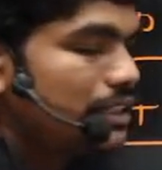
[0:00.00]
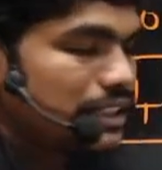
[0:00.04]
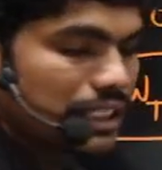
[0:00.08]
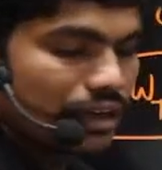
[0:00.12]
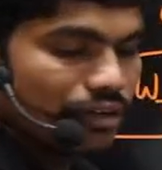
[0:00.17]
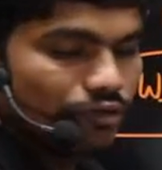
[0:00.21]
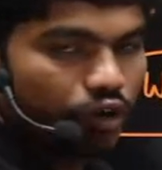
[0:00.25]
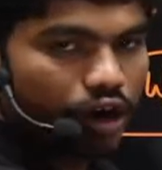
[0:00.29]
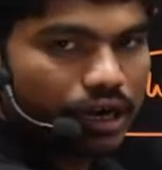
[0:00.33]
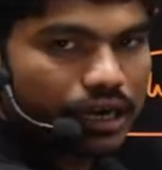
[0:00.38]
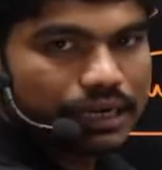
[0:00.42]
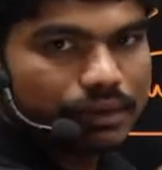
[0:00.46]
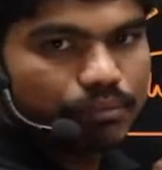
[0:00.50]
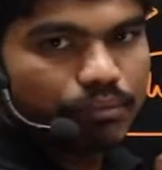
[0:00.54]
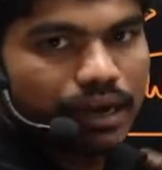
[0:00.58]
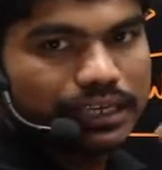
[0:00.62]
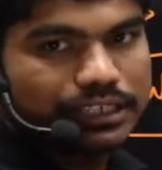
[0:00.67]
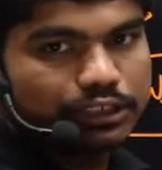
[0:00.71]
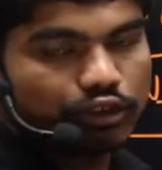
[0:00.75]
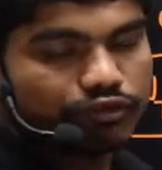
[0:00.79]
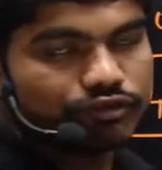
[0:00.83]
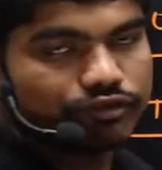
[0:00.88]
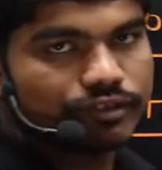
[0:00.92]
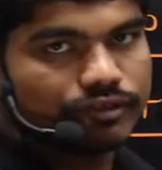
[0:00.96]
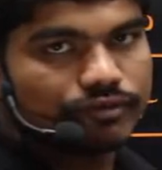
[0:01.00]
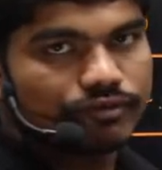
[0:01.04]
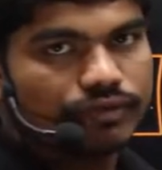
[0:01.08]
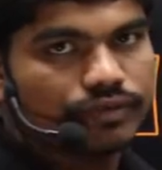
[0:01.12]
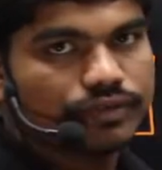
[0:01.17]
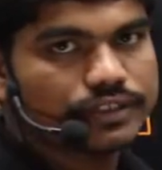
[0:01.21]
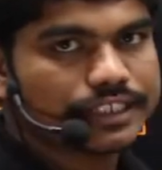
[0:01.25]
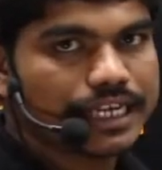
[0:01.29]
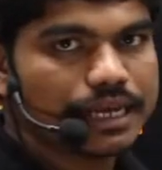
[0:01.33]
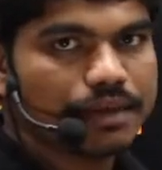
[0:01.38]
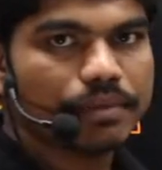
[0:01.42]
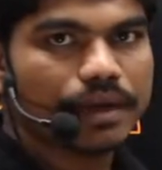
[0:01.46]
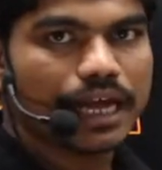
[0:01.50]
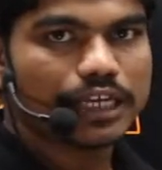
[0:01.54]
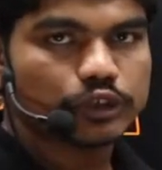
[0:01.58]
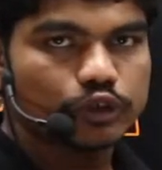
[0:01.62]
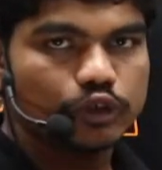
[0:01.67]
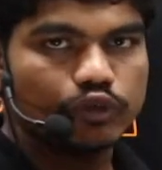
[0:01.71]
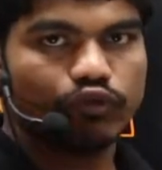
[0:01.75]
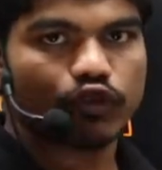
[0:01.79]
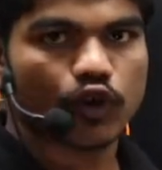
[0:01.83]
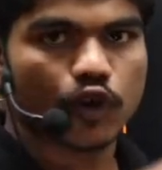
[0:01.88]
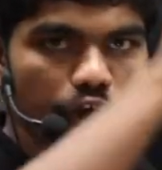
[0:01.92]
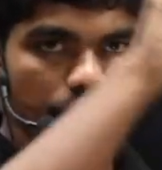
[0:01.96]
what mass of steam has to
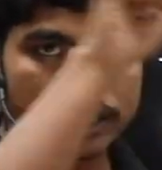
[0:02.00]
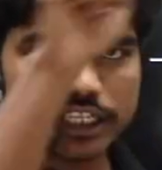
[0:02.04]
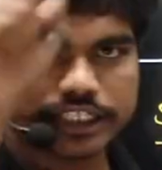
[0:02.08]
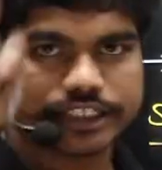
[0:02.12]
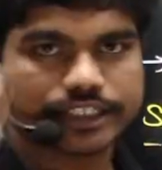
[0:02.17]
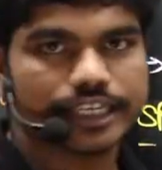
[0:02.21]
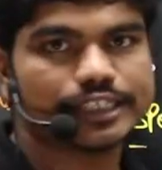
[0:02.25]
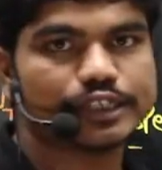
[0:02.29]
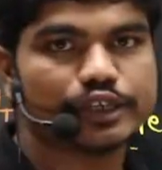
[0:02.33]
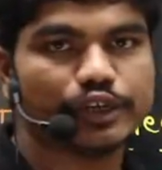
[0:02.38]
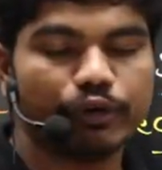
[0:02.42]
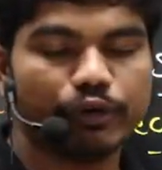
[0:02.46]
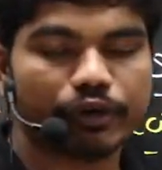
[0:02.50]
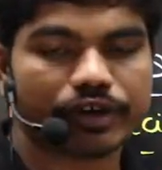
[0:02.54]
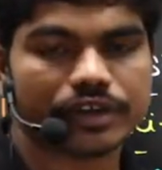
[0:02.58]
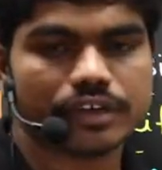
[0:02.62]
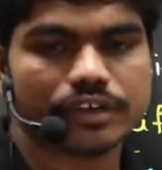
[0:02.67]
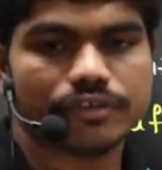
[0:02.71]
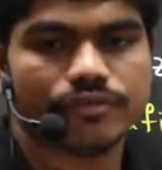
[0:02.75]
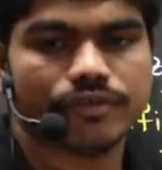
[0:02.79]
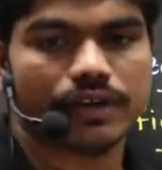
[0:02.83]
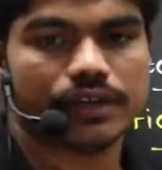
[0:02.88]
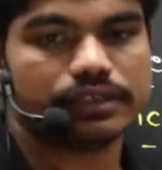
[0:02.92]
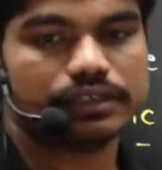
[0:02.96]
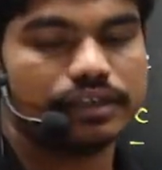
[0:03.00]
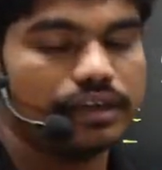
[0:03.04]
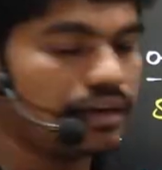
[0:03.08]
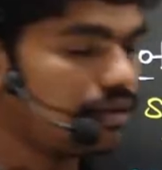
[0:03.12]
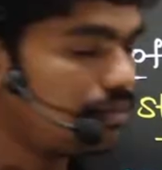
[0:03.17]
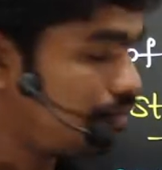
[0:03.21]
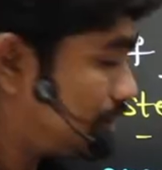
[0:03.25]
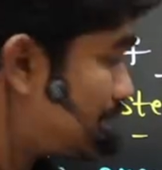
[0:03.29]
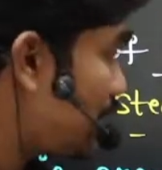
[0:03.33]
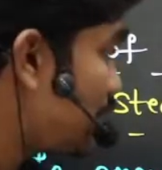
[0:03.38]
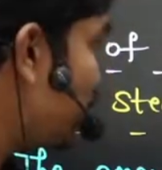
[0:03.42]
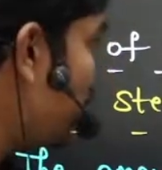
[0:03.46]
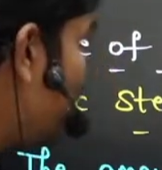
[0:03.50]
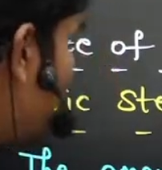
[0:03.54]
flow in the circuit. Circuit